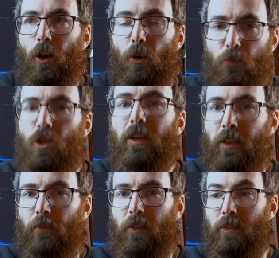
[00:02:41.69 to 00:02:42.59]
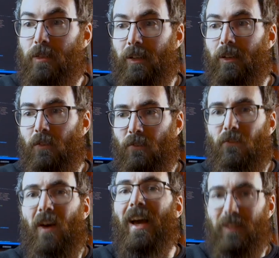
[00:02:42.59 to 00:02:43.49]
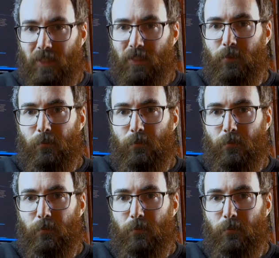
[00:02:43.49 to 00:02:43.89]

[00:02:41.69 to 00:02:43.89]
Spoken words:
objective things like facts.